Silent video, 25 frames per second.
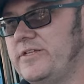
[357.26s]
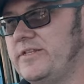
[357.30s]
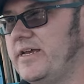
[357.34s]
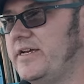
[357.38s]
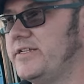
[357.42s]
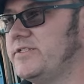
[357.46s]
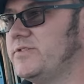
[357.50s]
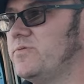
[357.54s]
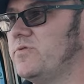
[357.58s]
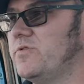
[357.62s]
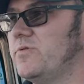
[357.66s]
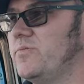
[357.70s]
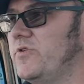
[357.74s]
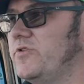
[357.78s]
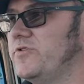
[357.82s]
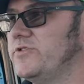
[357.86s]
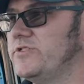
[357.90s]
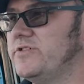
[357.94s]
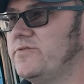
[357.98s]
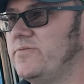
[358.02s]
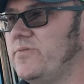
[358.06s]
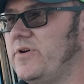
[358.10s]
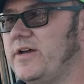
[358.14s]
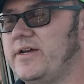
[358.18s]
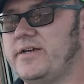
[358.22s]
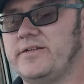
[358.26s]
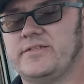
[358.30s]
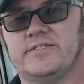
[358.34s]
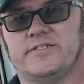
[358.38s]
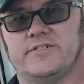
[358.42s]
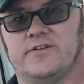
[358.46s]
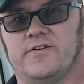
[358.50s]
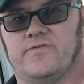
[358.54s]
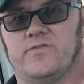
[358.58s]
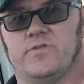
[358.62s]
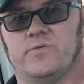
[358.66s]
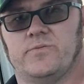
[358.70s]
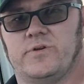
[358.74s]
that's where most of my
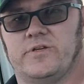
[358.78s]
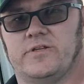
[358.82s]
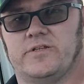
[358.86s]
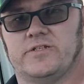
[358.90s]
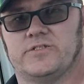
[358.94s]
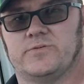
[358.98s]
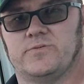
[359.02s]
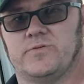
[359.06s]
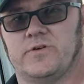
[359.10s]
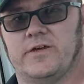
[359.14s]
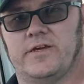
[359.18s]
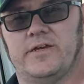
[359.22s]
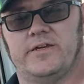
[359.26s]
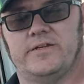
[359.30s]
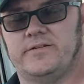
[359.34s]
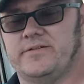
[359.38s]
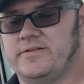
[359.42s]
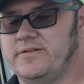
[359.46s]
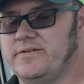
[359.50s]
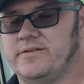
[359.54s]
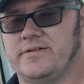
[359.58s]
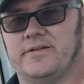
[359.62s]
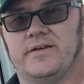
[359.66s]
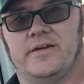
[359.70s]
stuff will be displayed, and